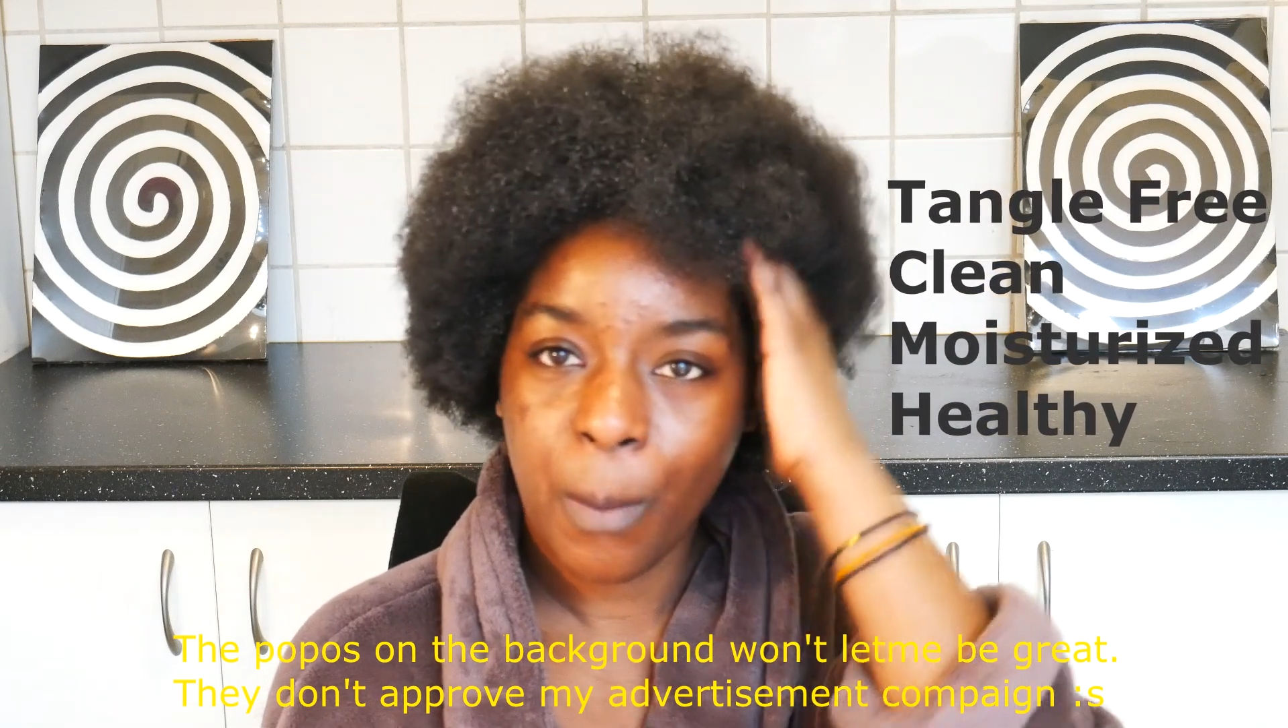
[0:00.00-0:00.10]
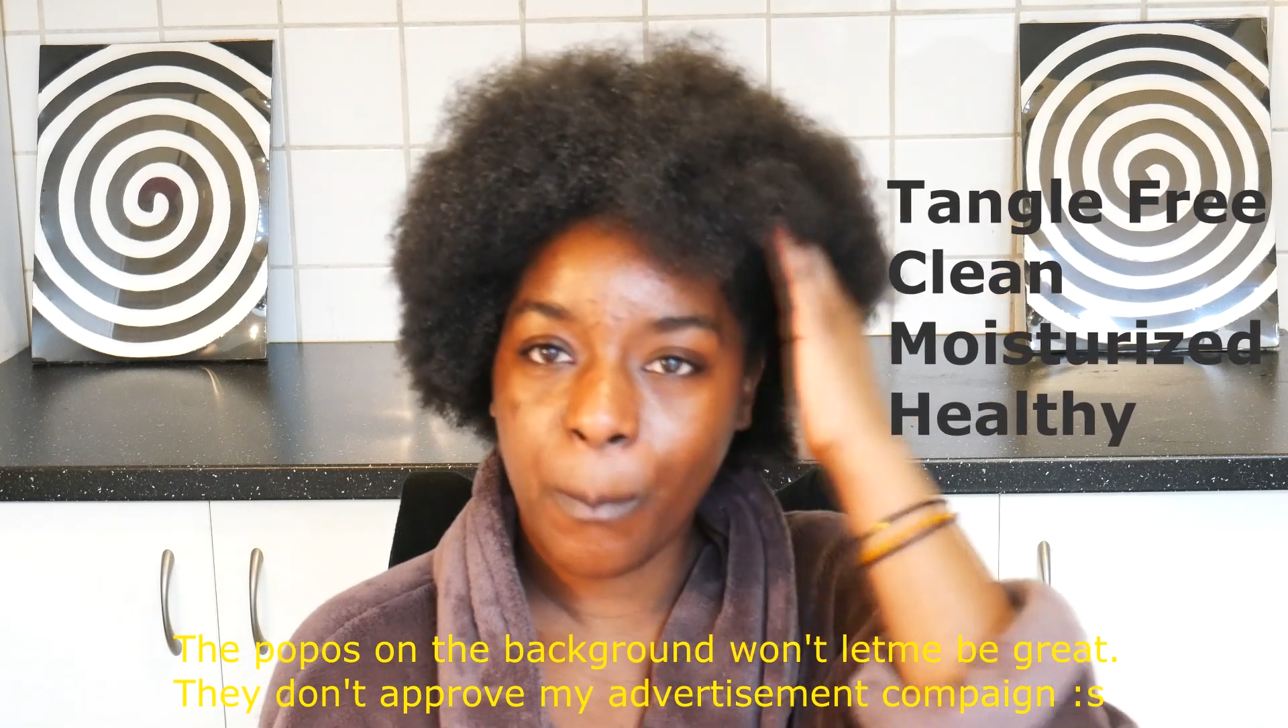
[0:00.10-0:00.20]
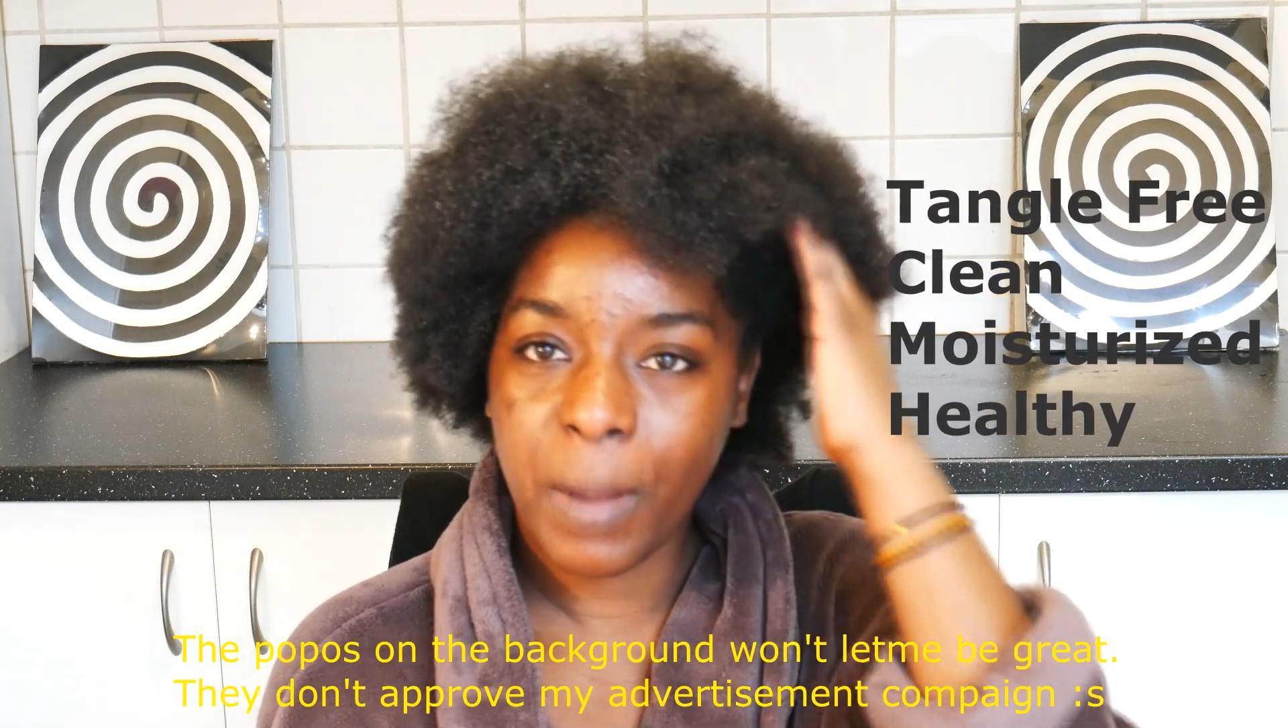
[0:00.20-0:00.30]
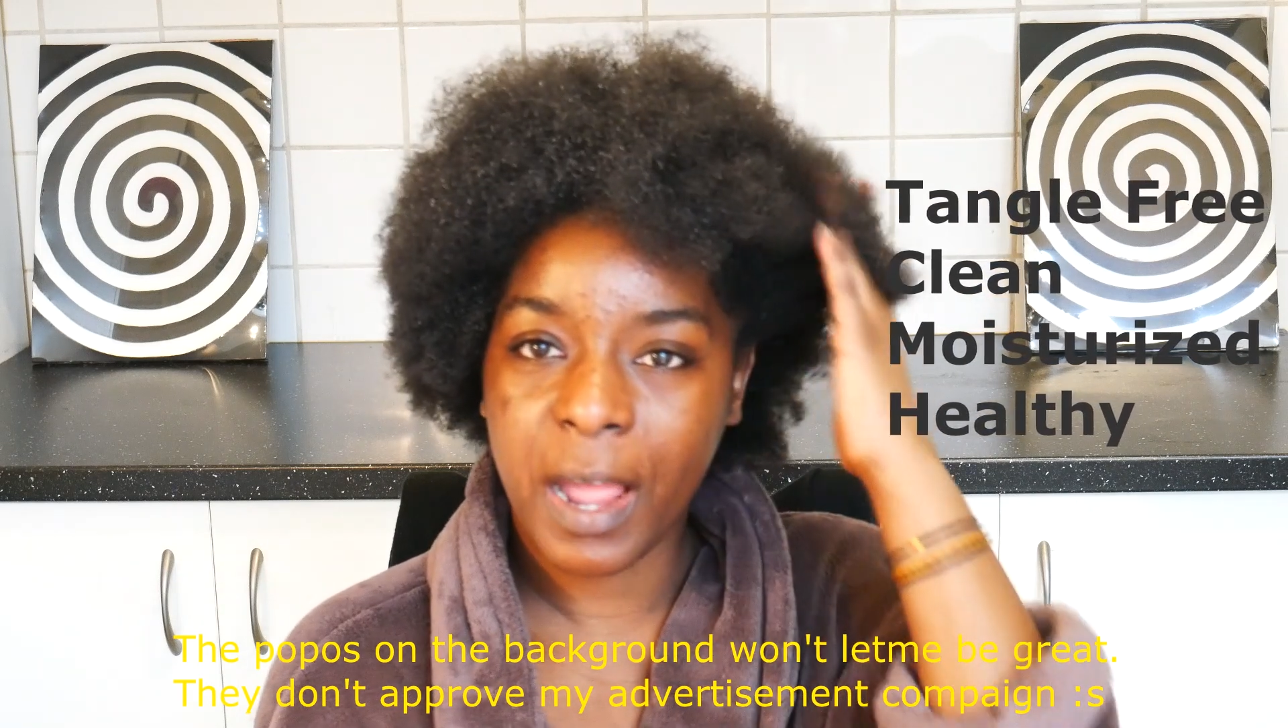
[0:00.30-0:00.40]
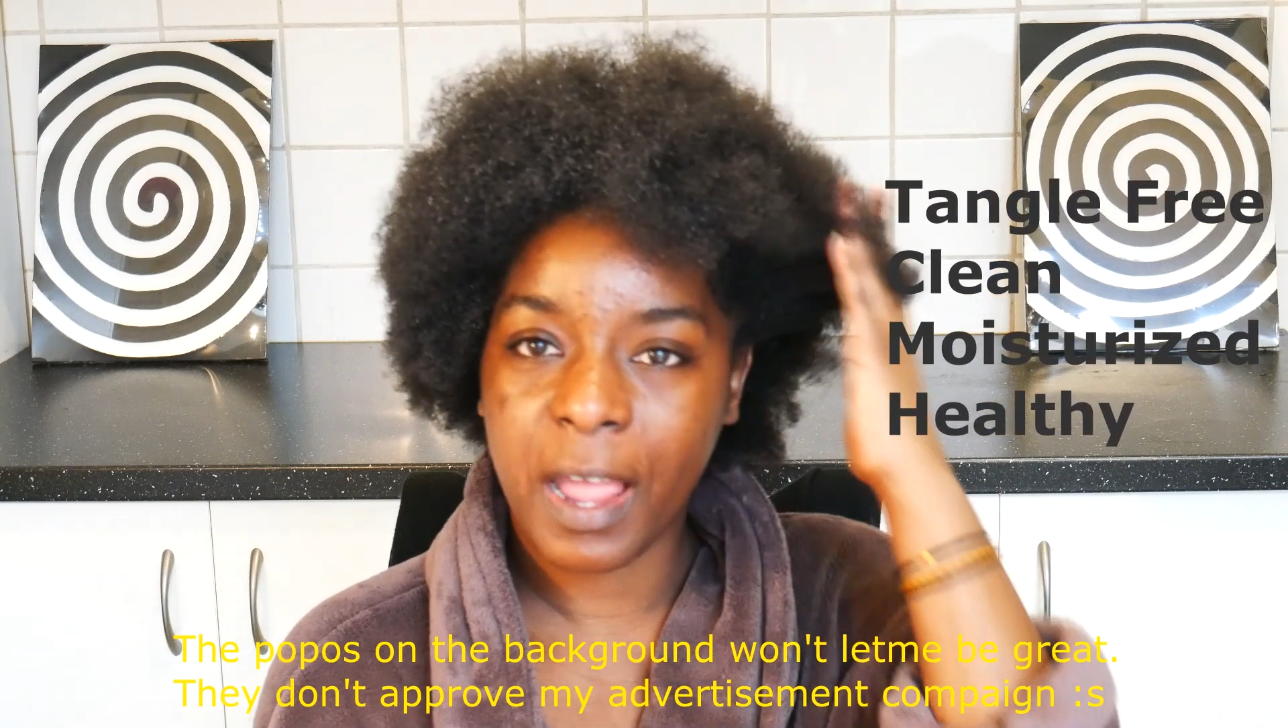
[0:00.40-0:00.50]

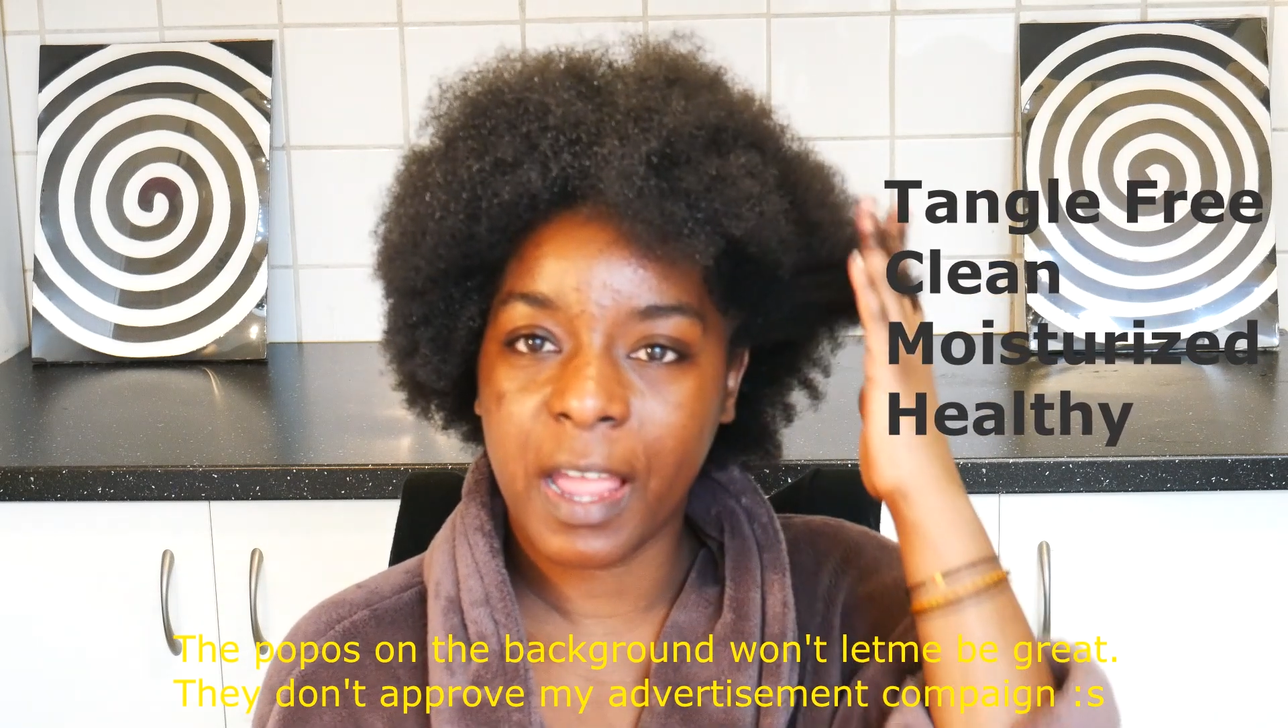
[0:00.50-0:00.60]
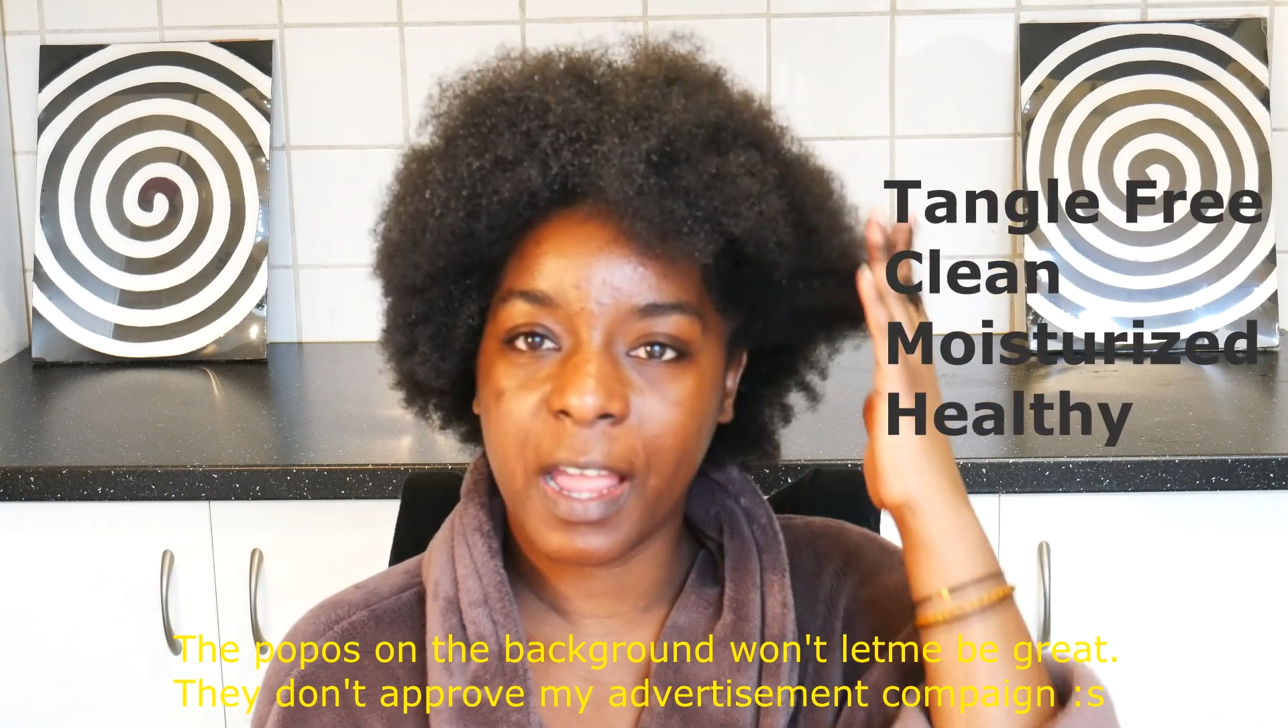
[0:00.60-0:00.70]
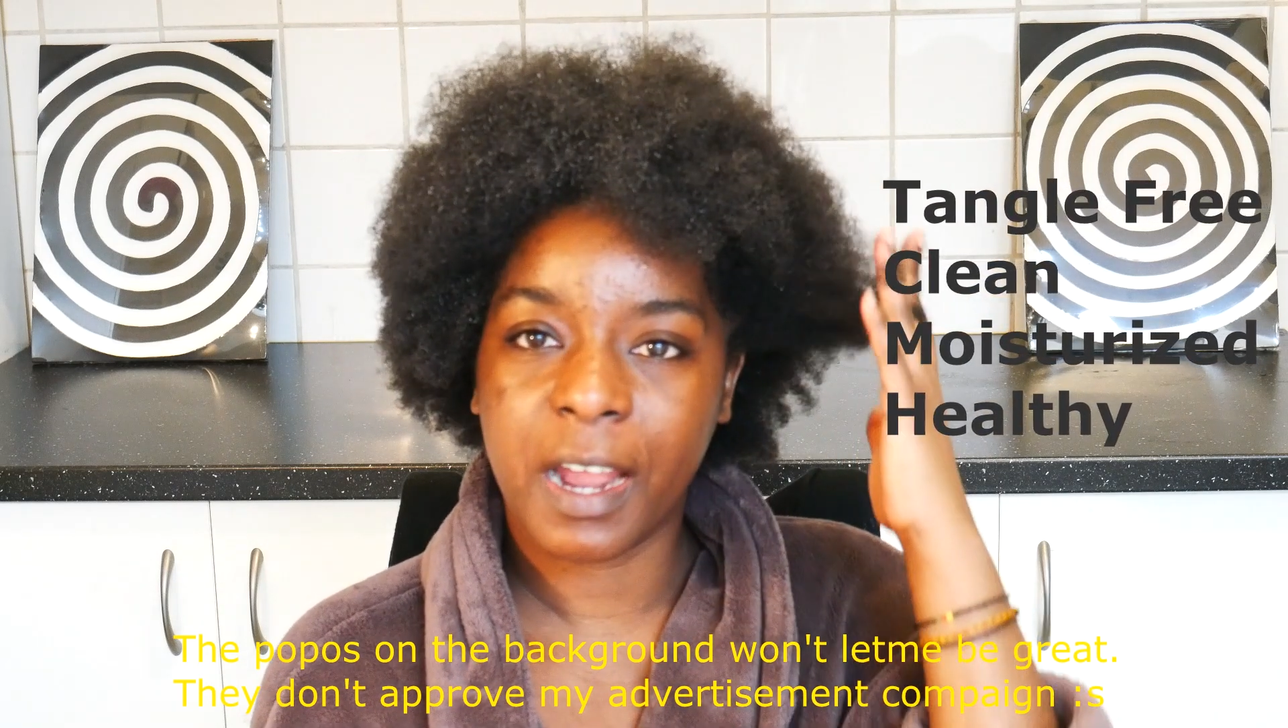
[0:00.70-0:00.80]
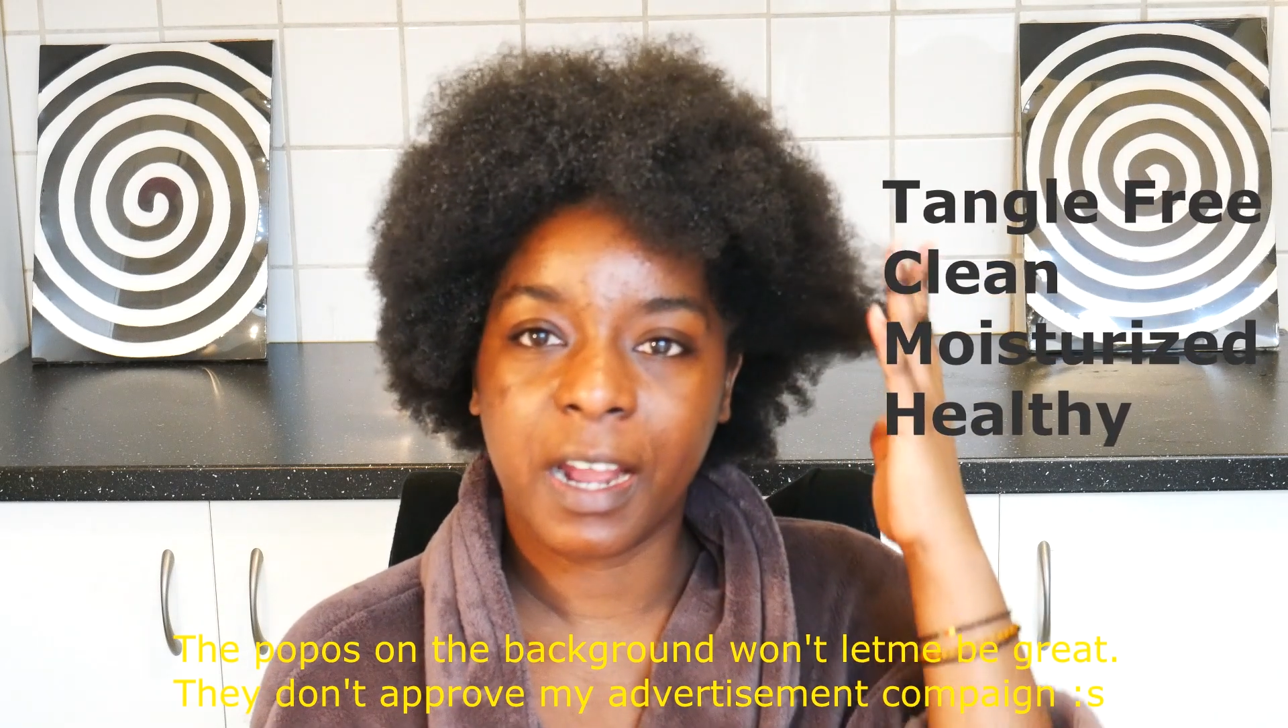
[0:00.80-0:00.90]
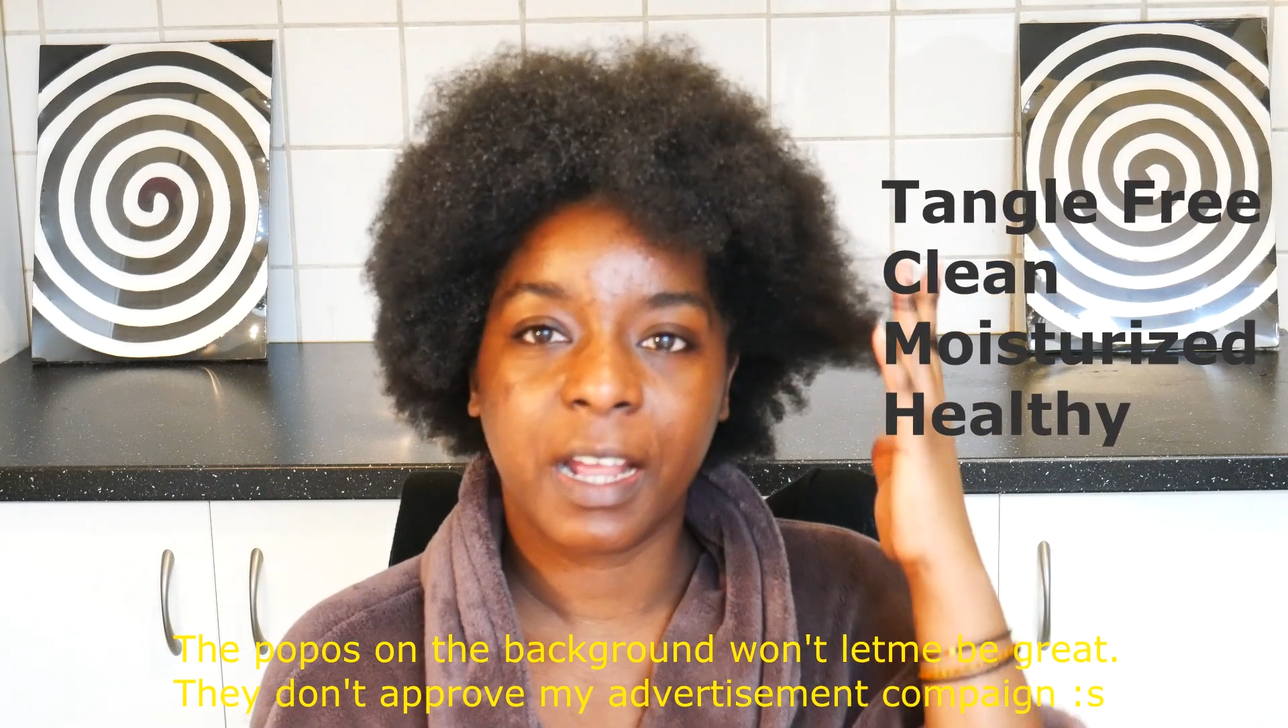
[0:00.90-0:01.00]
my
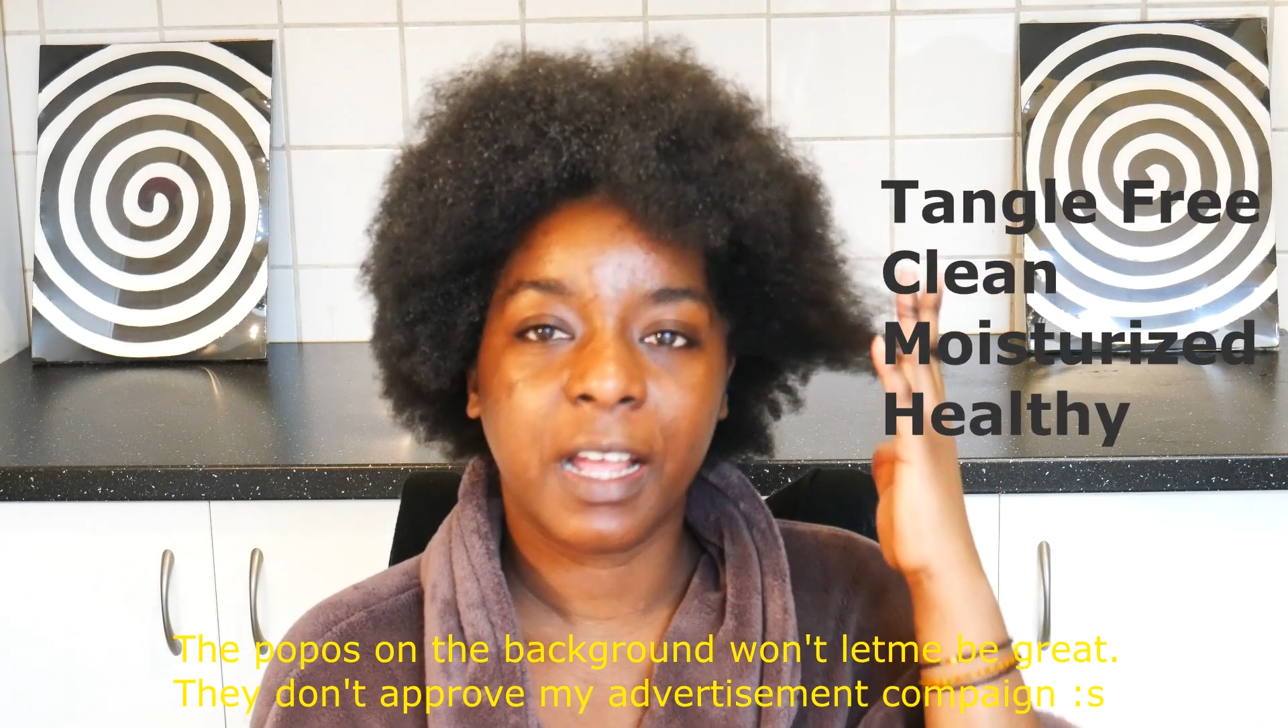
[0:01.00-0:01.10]
hair